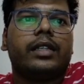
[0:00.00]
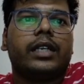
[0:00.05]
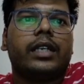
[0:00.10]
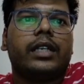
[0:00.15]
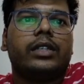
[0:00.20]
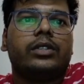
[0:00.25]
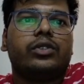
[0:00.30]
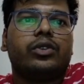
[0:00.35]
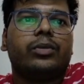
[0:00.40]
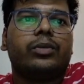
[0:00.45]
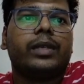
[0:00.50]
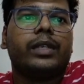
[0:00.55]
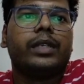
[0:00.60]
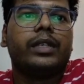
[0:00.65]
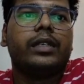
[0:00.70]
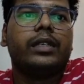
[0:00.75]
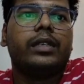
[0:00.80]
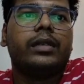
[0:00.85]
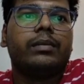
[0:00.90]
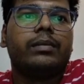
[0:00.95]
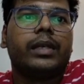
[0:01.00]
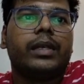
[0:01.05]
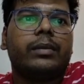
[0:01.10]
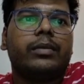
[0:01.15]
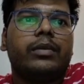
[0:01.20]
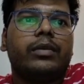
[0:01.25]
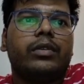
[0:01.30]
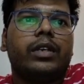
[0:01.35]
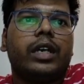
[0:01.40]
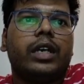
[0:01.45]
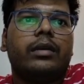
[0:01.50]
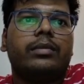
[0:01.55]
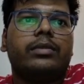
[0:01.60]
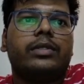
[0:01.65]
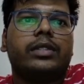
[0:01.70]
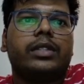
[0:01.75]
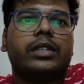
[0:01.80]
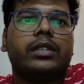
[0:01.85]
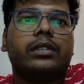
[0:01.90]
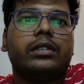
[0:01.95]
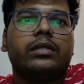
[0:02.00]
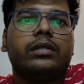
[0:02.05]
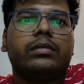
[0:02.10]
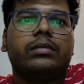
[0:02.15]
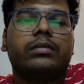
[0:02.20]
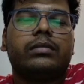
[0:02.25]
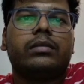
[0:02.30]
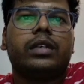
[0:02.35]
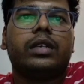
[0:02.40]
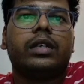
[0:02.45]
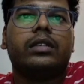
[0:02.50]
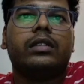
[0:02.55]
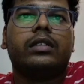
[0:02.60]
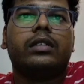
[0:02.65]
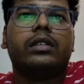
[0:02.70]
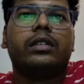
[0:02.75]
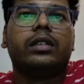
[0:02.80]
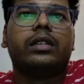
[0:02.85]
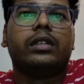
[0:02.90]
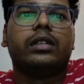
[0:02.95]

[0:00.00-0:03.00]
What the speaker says: there are so many people who have churn, but